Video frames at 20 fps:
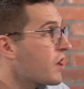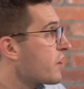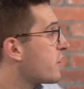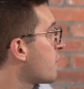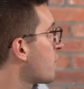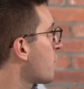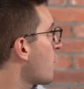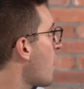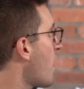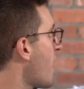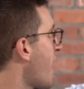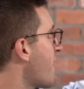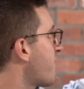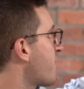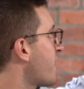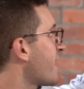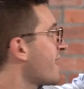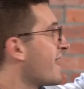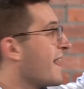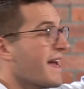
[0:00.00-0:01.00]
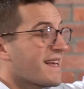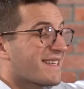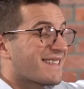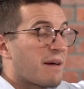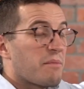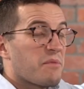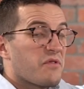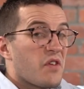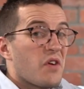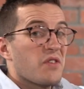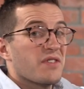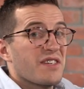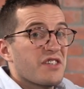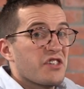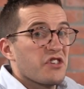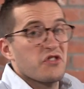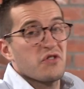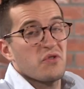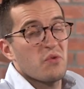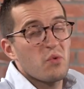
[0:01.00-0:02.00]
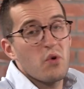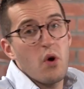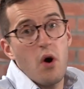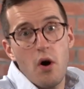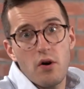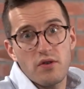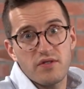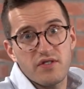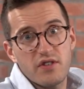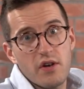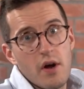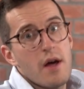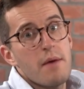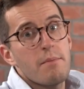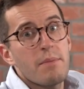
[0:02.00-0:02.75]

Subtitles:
you're not having some of those additional costs.